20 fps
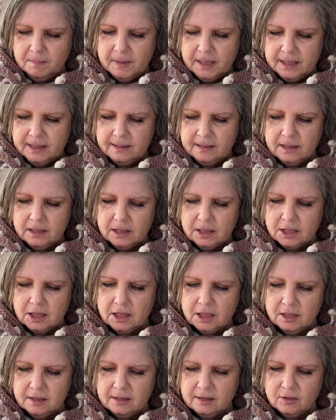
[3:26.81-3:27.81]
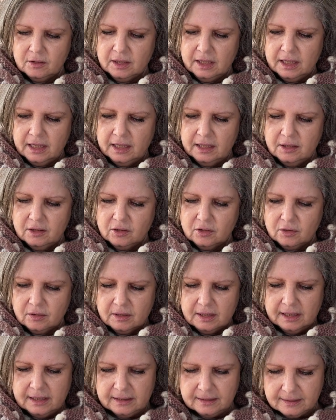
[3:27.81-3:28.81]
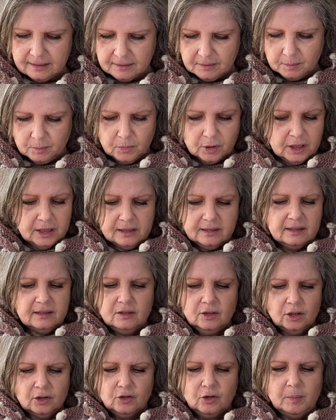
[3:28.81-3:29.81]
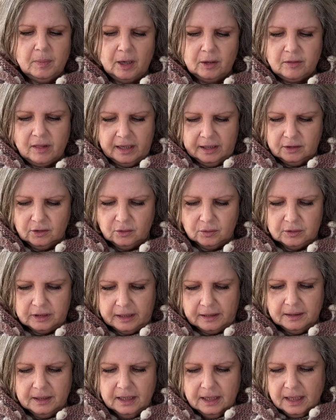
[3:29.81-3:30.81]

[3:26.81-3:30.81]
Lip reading: my stitches again but this is not about that today.